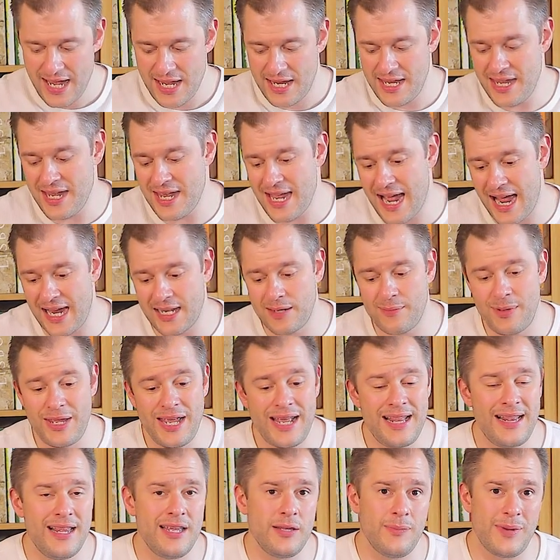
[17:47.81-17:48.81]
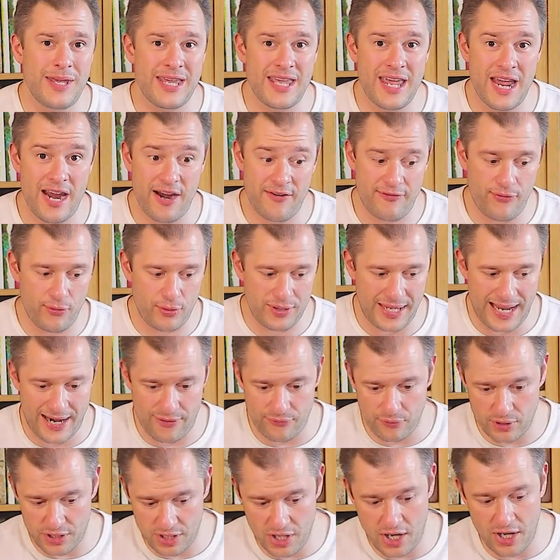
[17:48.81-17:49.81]
You gotta be a little bit careful in
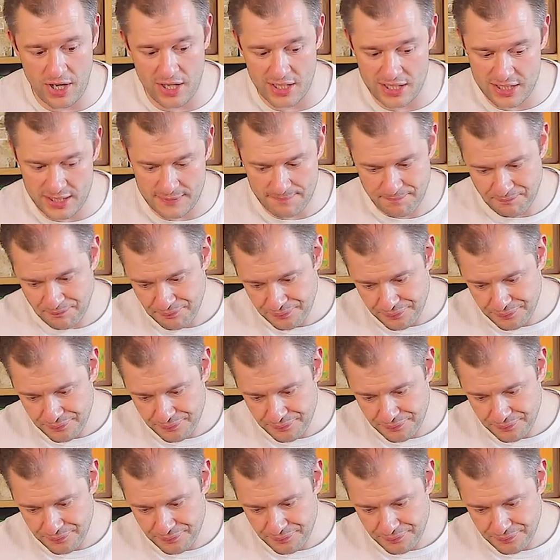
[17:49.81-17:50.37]
that regard.